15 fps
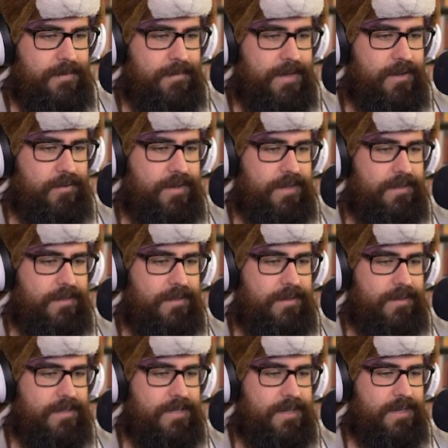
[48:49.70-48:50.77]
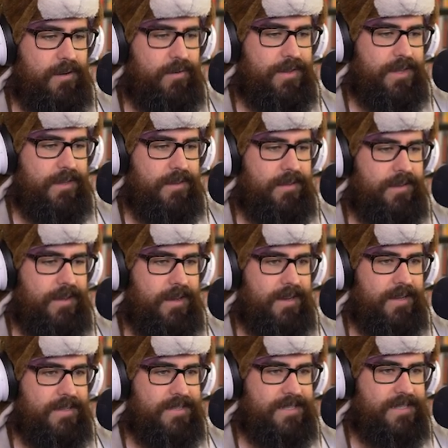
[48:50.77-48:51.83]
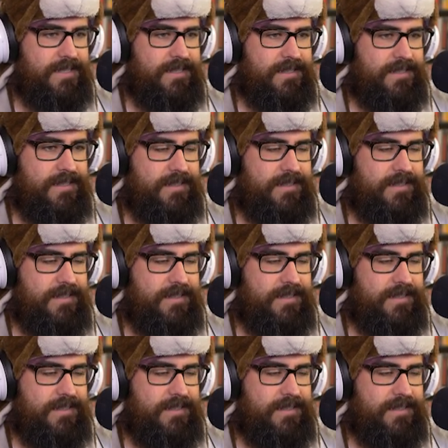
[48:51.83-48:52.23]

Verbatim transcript: Miko didn't look Tenko in the in the eyes.